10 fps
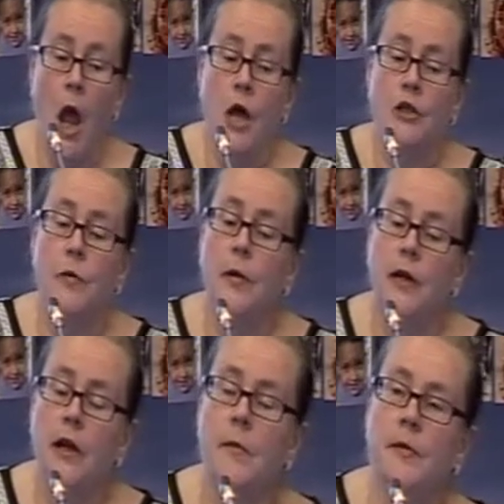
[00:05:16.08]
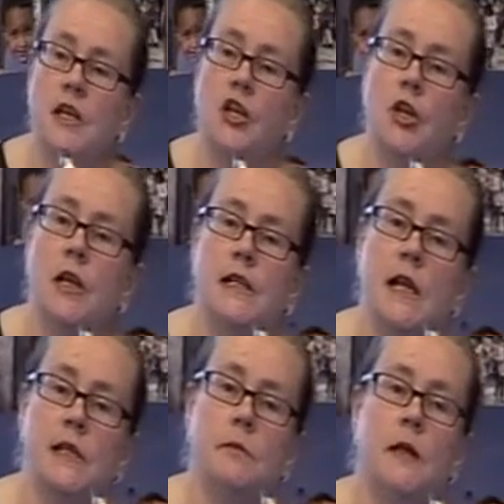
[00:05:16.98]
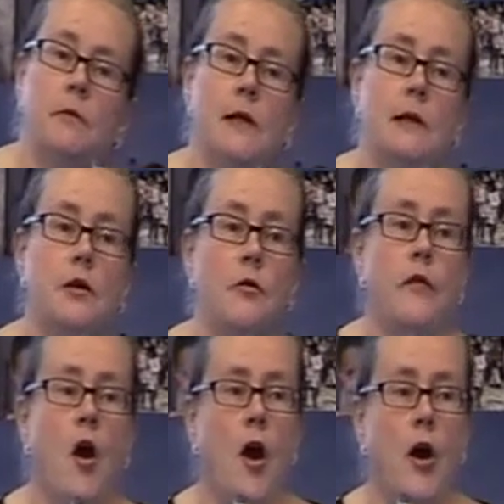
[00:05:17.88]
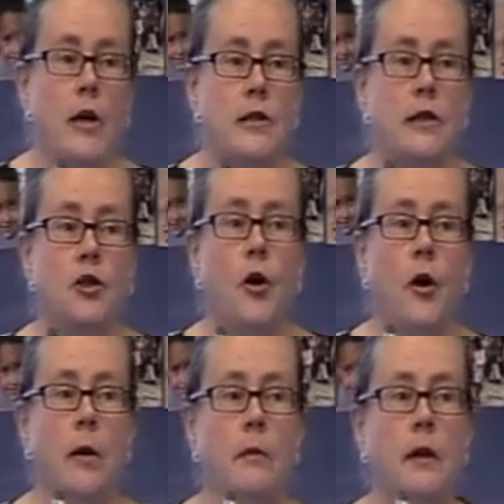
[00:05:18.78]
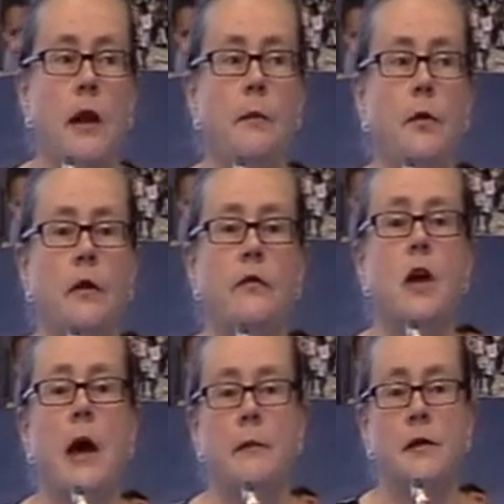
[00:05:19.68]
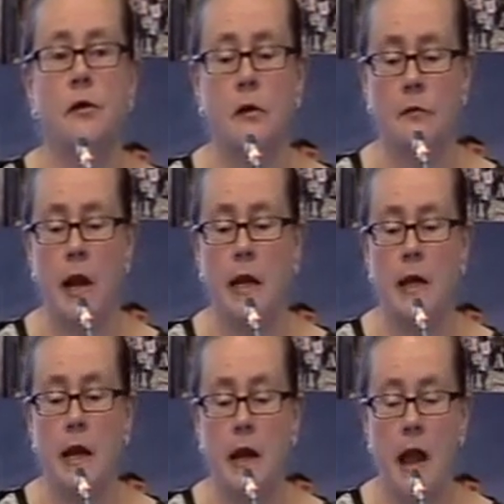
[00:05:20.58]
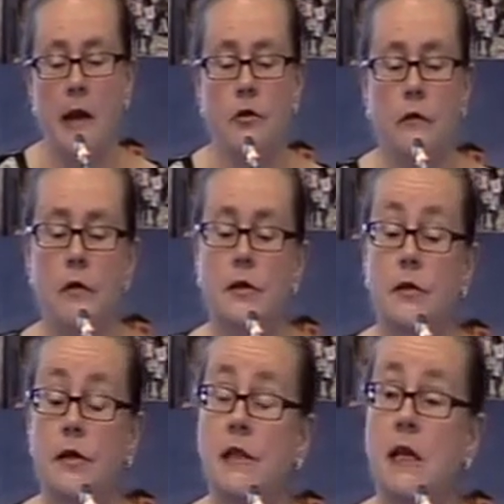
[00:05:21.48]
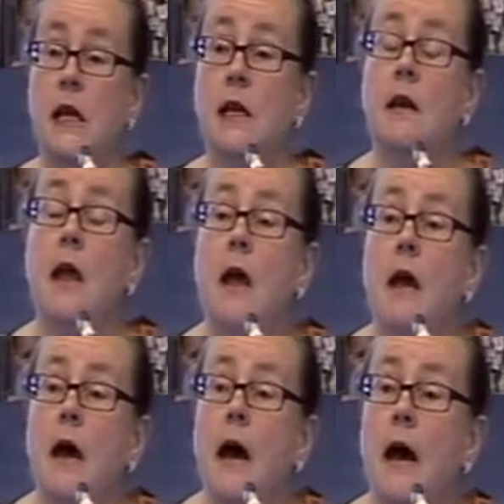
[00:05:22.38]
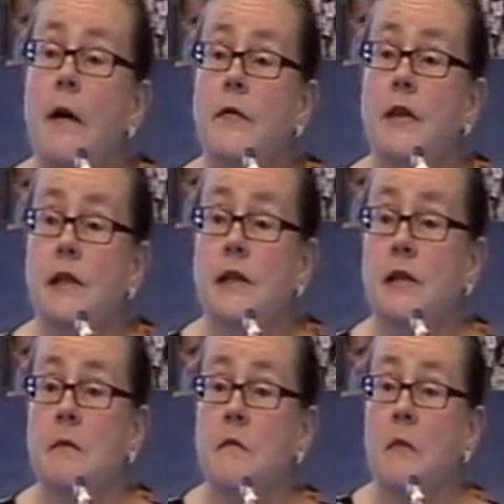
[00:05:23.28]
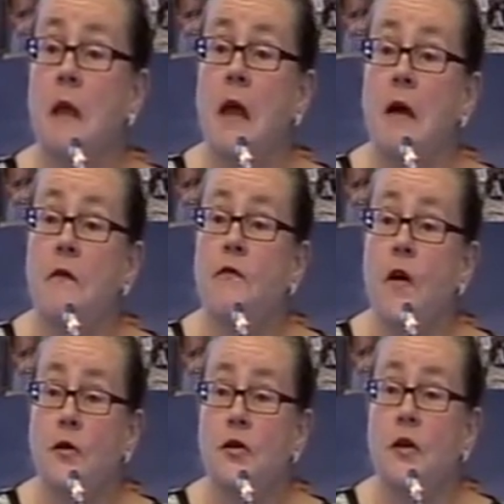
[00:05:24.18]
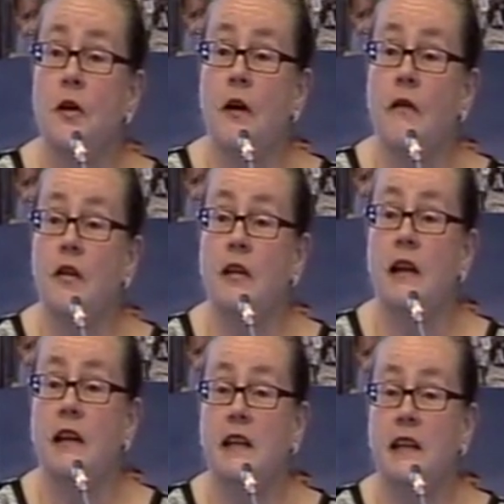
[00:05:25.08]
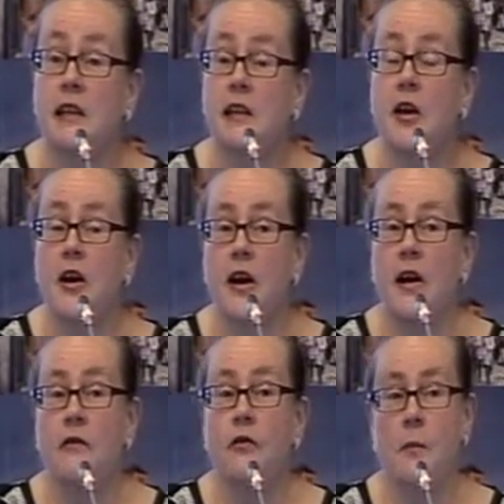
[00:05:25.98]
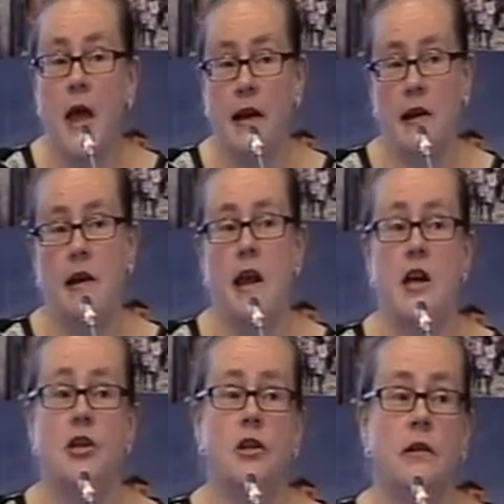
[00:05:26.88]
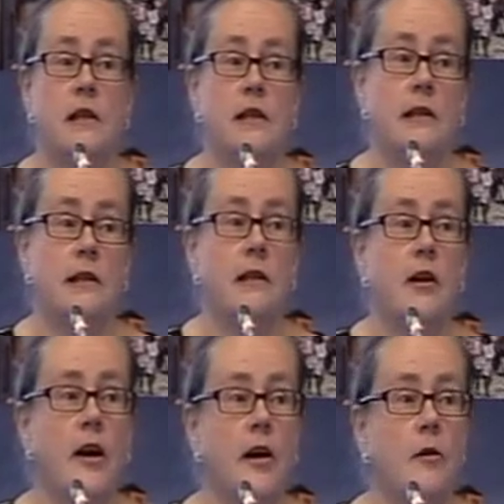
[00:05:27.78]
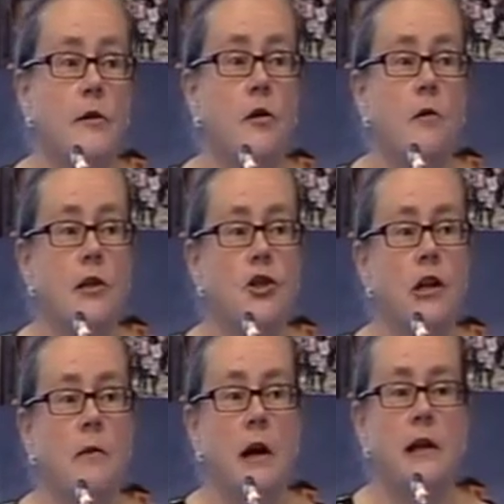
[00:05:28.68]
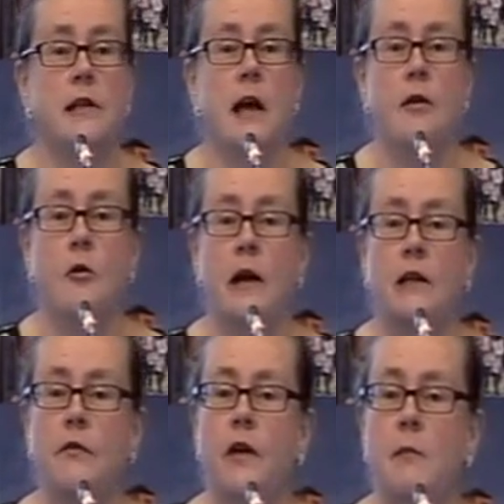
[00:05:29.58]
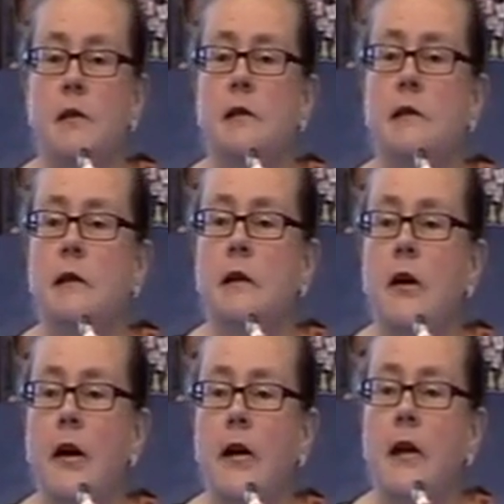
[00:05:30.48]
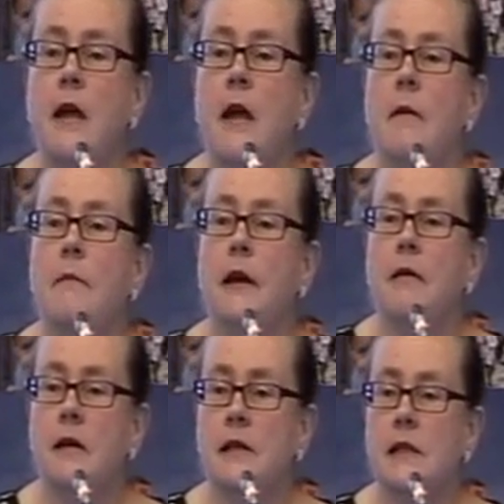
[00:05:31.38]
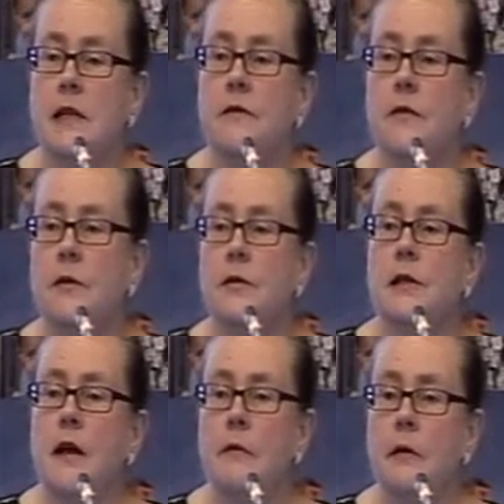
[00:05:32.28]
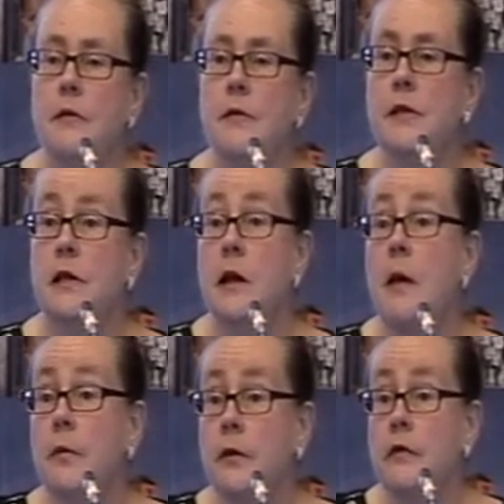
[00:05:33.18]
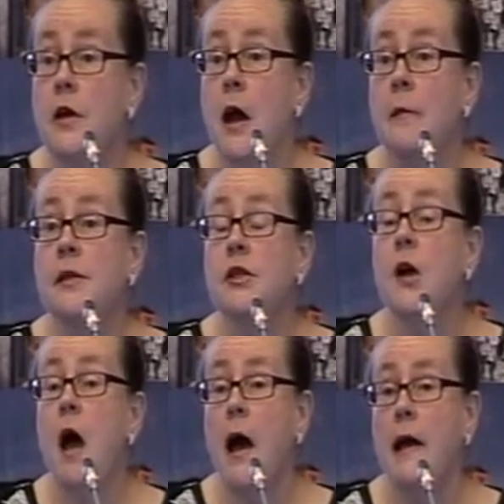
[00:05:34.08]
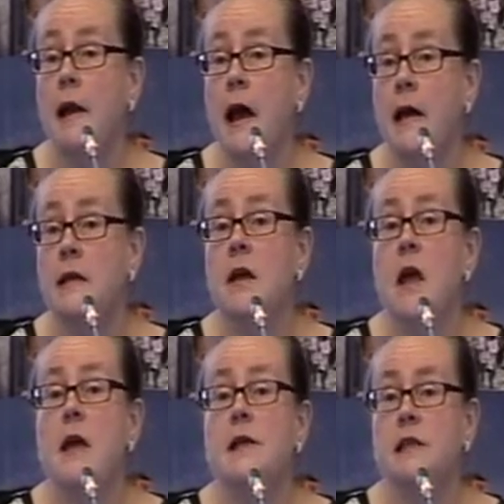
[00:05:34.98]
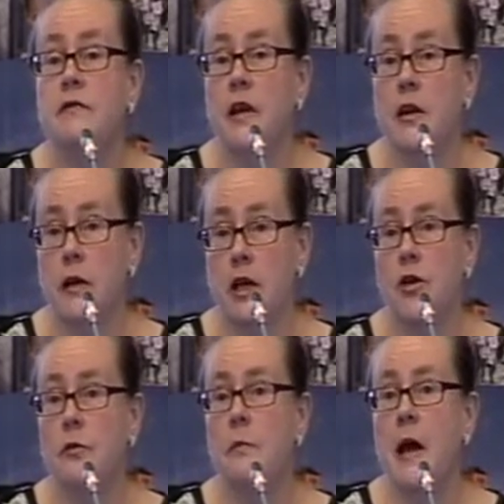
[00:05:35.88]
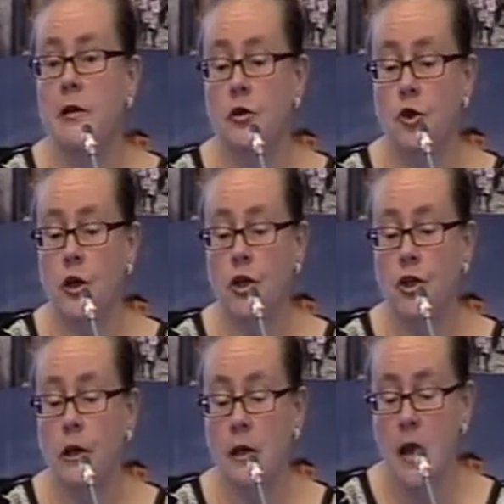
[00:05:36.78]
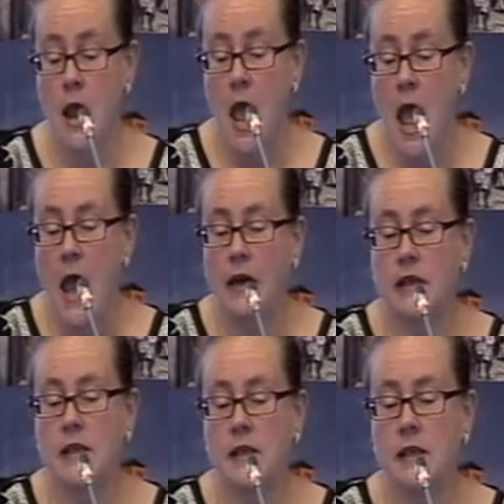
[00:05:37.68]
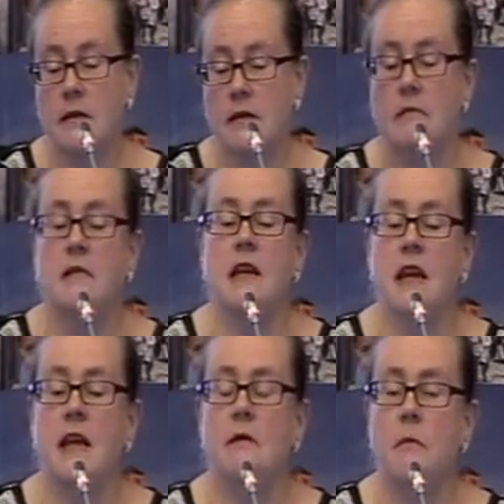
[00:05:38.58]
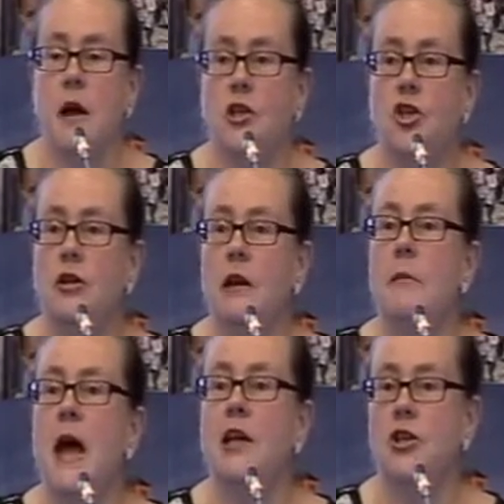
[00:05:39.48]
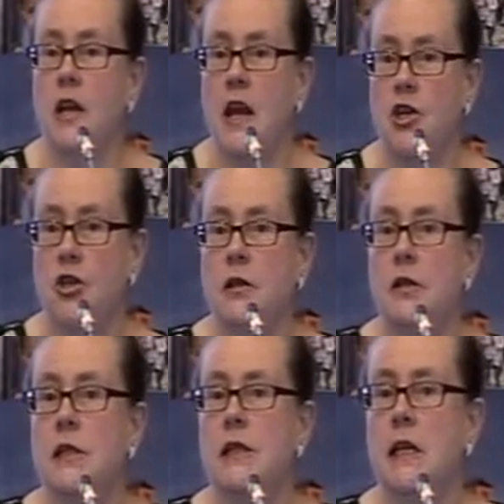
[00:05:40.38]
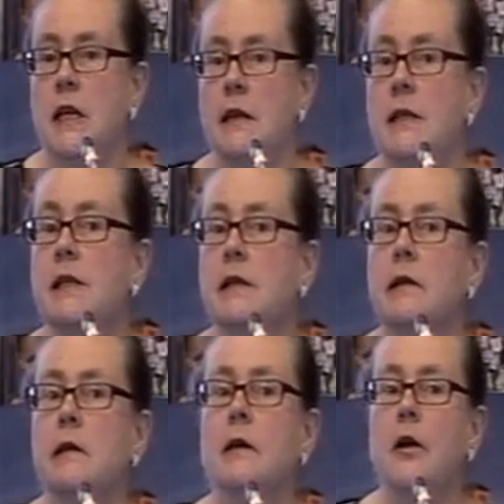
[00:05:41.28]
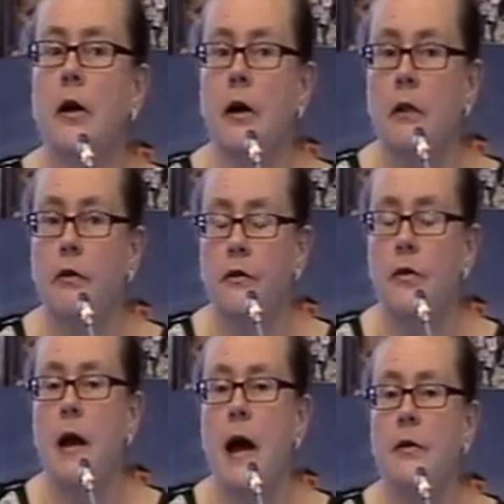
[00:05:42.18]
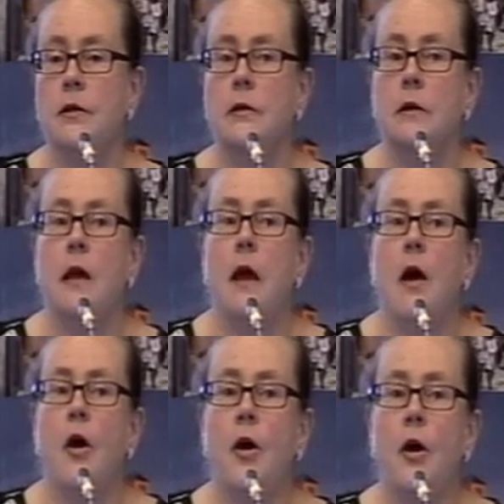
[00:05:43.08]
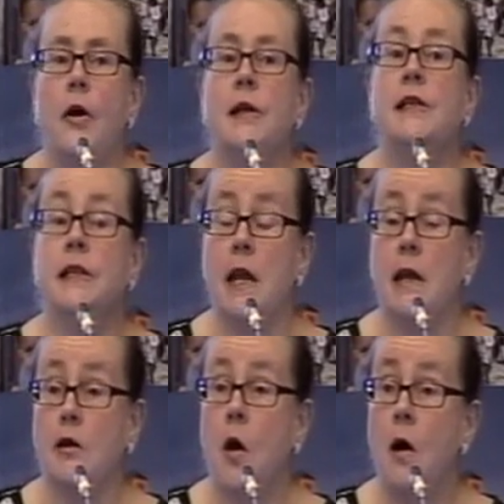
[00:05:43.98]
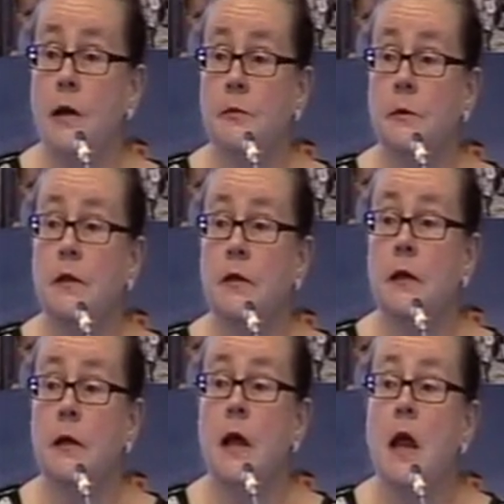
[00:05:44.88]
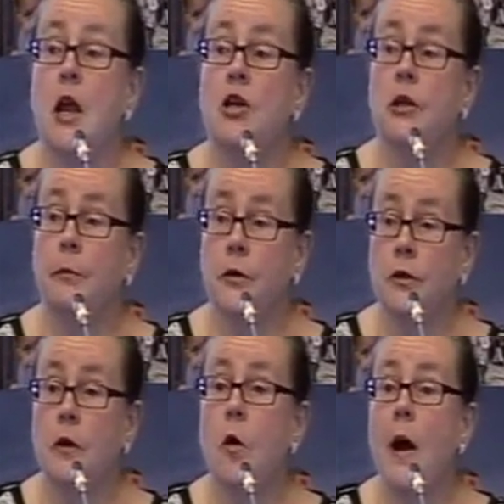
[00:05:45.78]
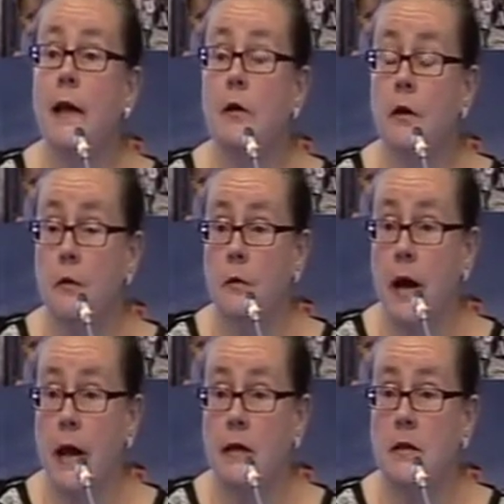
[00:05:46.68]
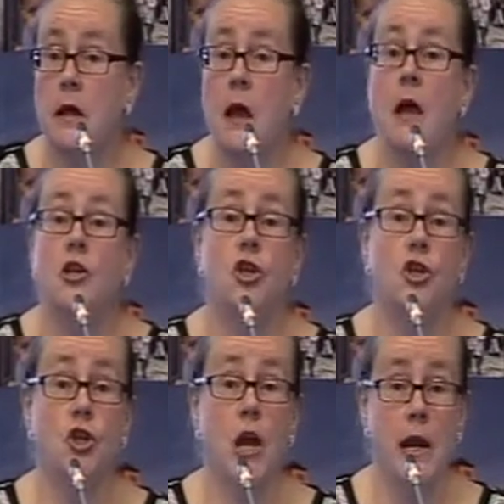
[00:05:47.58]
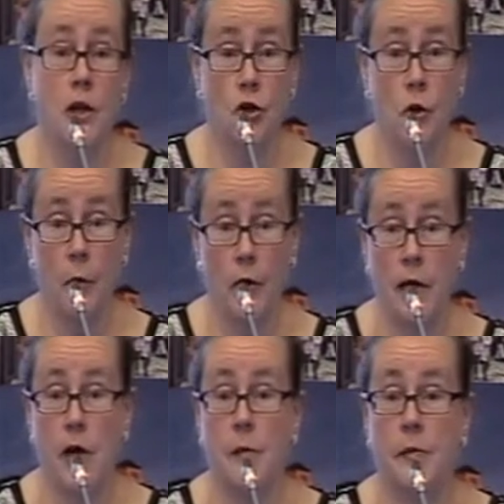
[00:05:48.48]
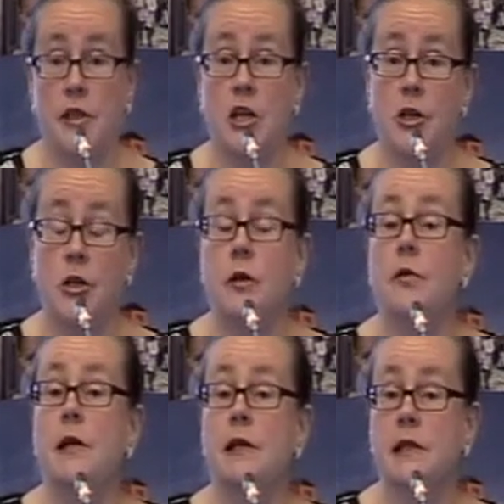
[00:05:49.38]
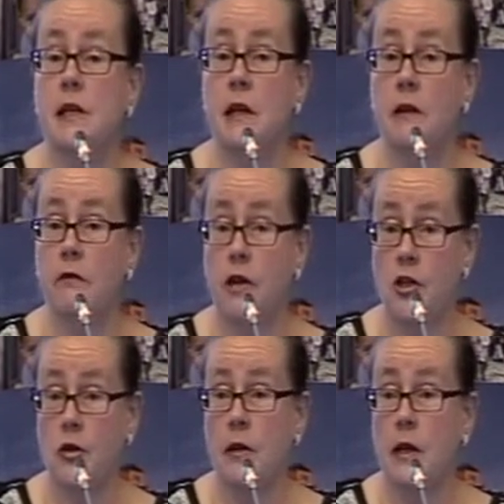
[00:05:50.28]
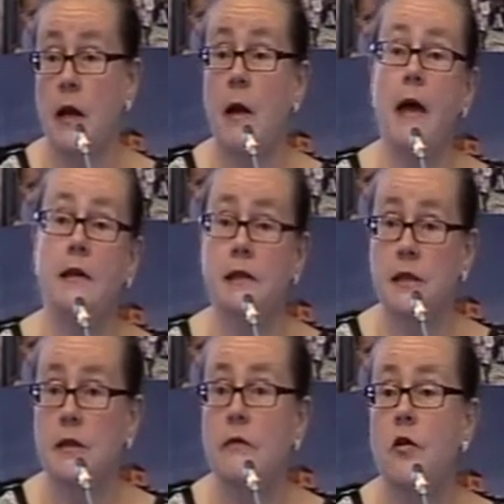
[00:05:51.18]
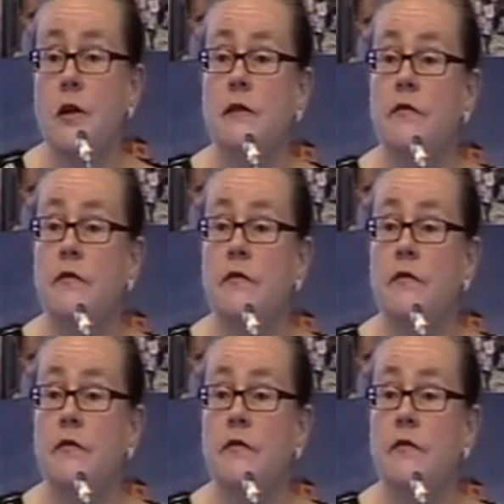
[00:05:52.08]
So body composition assessment, well, you've heard the term a number of times already, and you've also seen this photo of a little girl from Bangladesh. This little girl who is called Shima is now quite a famous little girl because these photos have been used a number of times to highlight severe acute malnutrition. And it doesn't need much imagination to see that this little girl, throughout her stay in the hospital, she put on quite a lot of weight. She changed her body composition. You can see it visually. And this is, of course, a